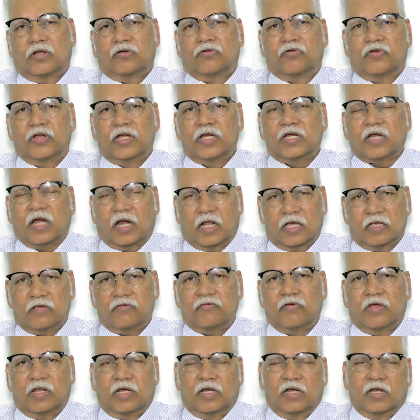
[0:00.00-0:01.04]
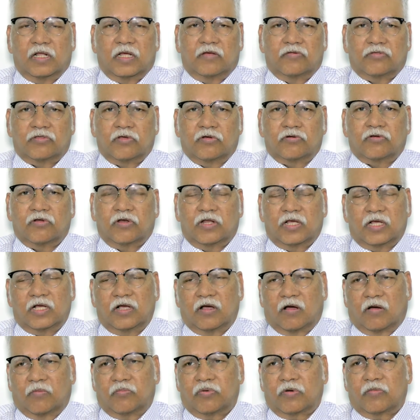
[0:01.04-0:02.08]
to treat adequately without any
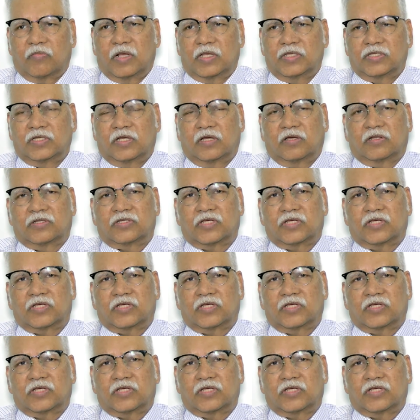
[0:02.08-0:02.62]
compromising